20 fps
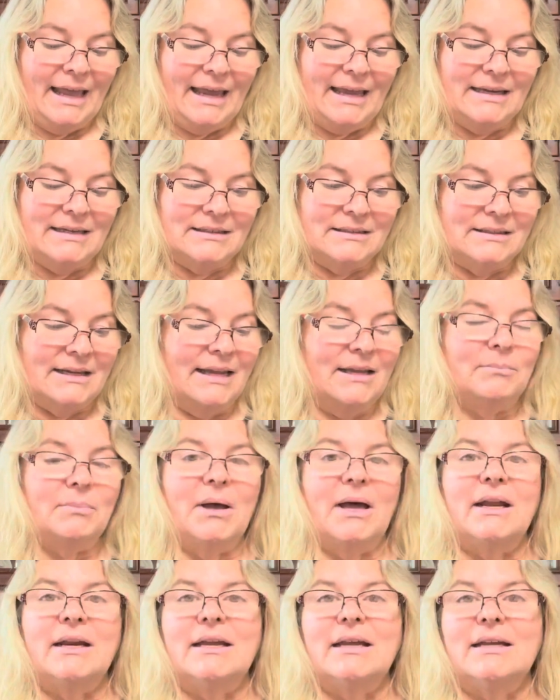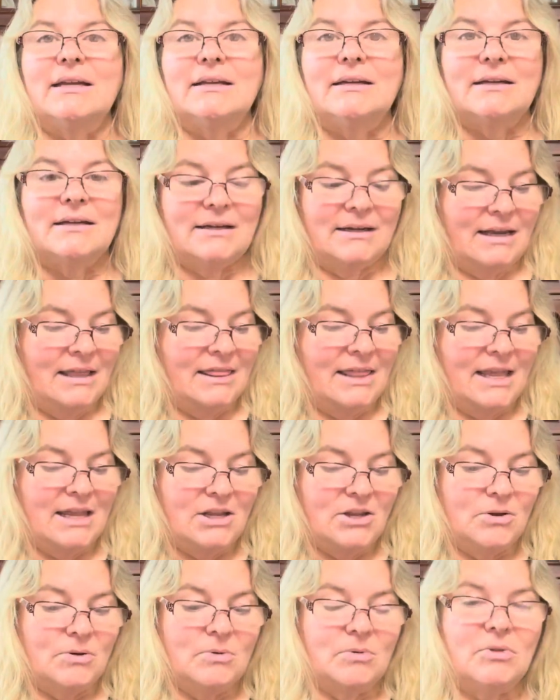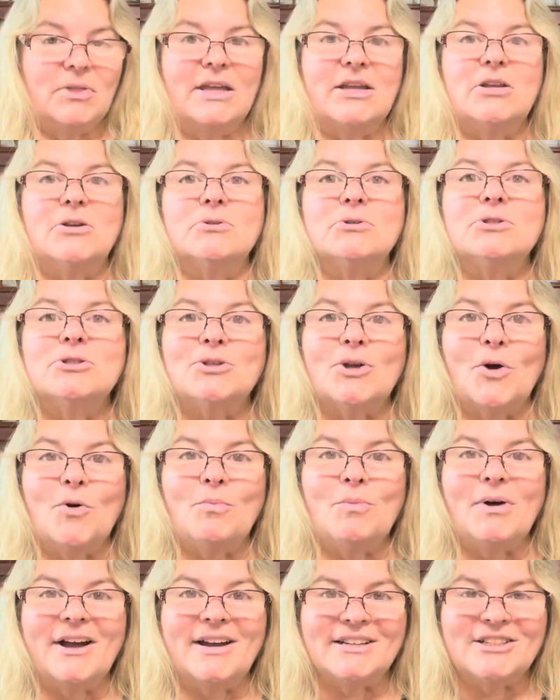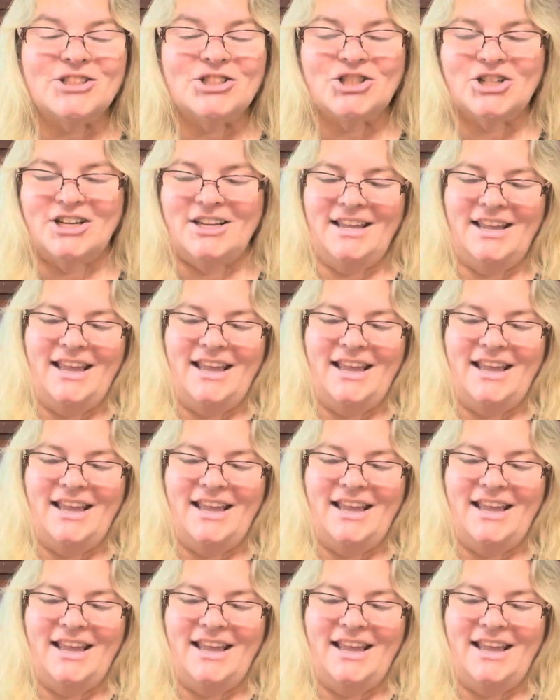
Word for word: And, and Bonnie, thank you, thank you so much.